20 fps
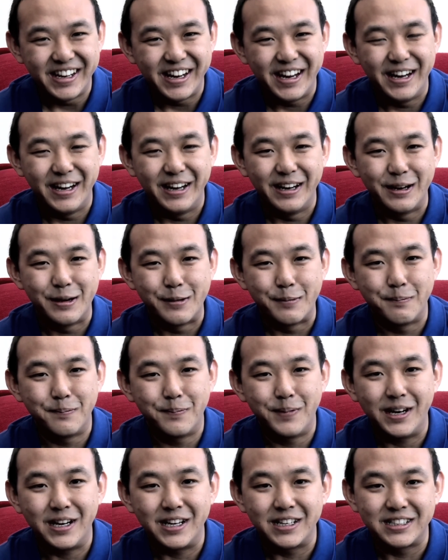
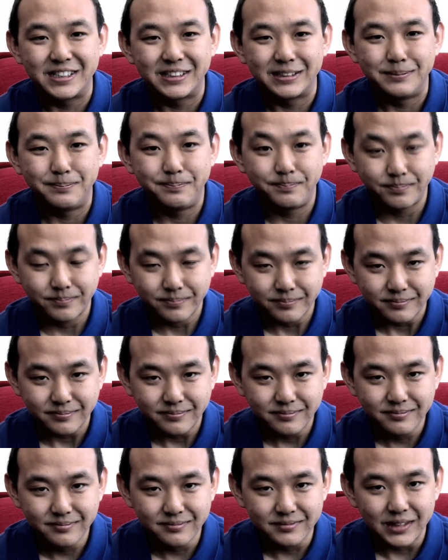But
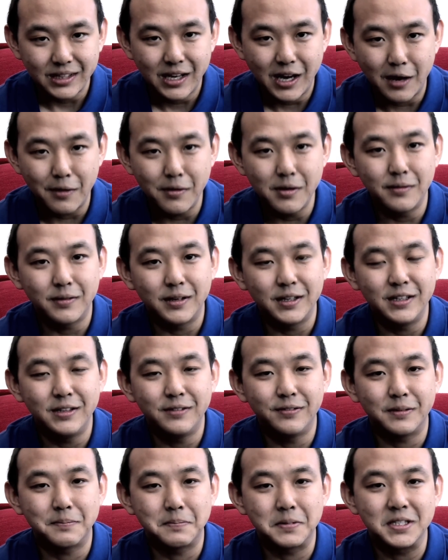however,
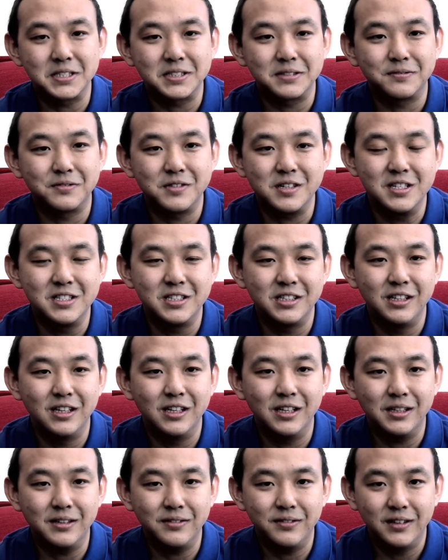if a person falls in
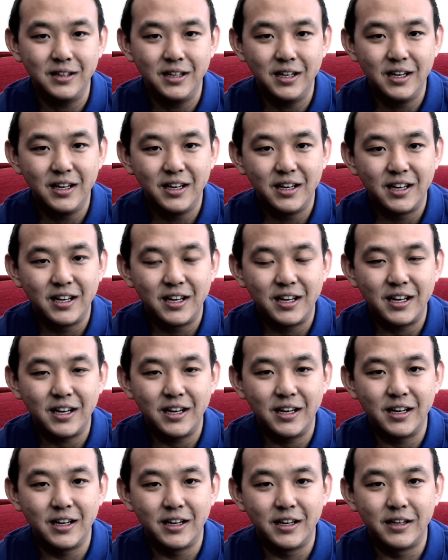love,
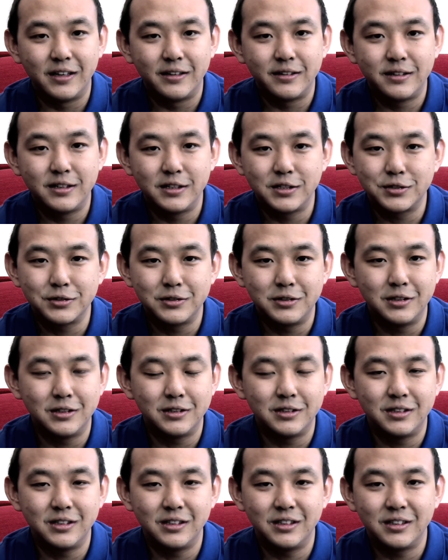they should
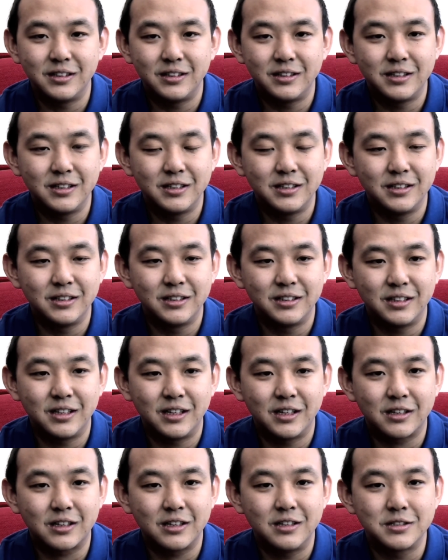not.
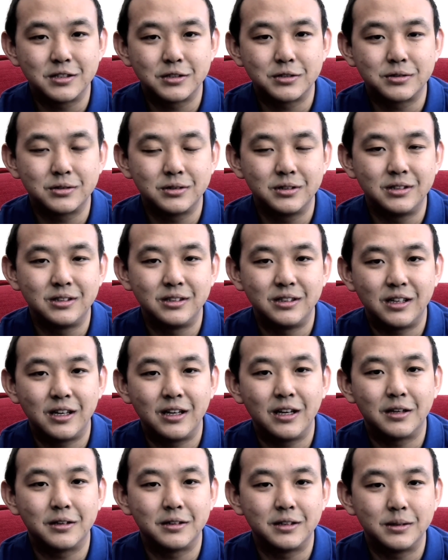Our culture should
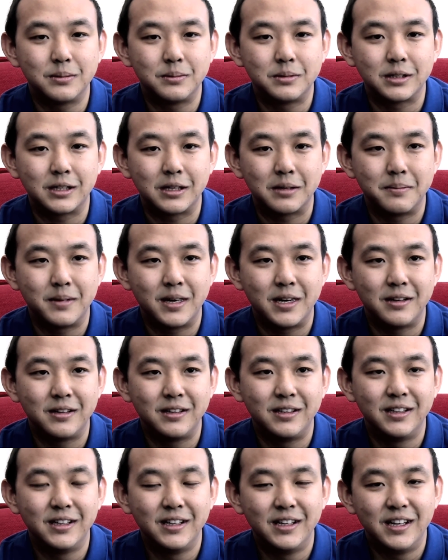allow them to get married,
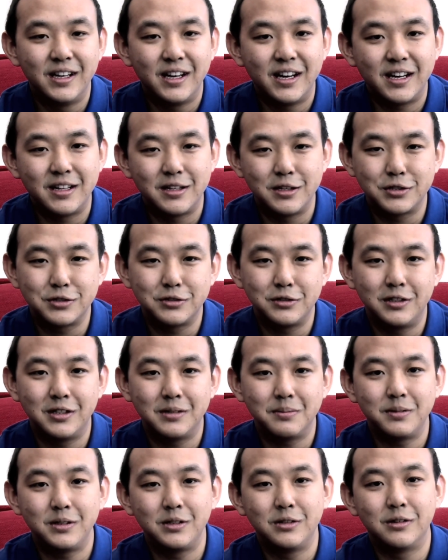and there should
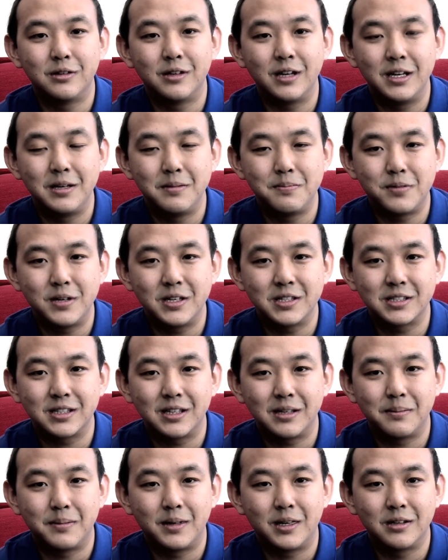not be any pressure
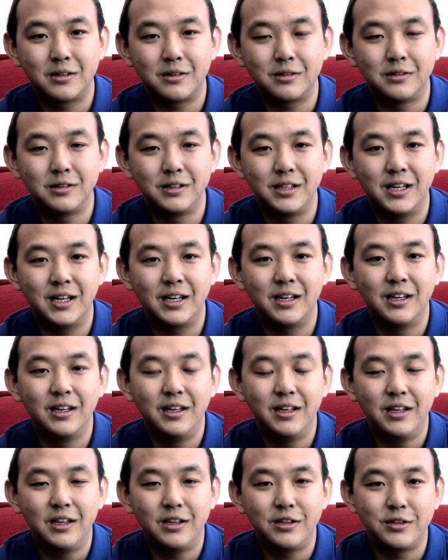about, oh yeah,
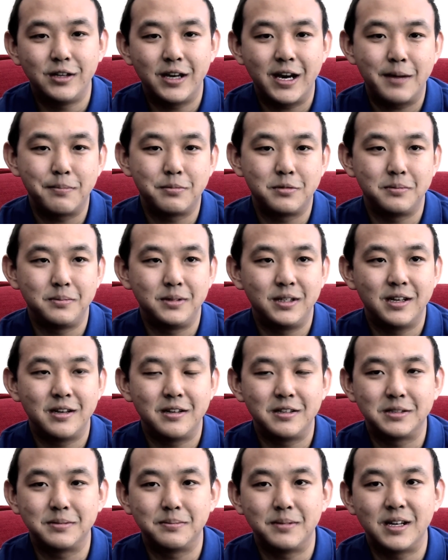you have to be
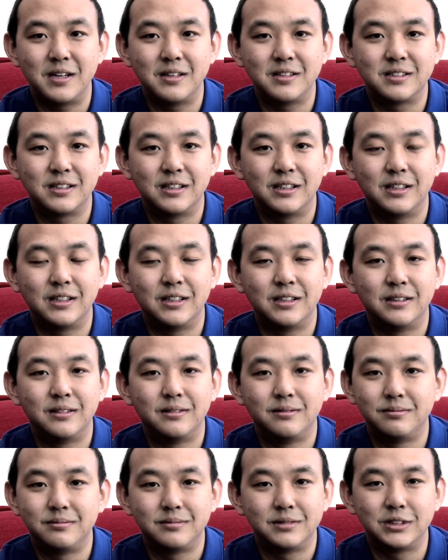arranged marriage.
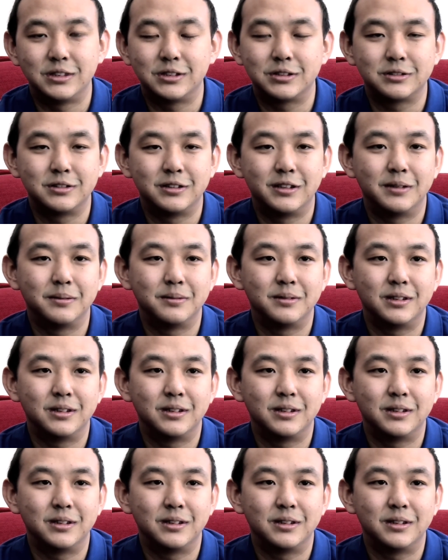It should not.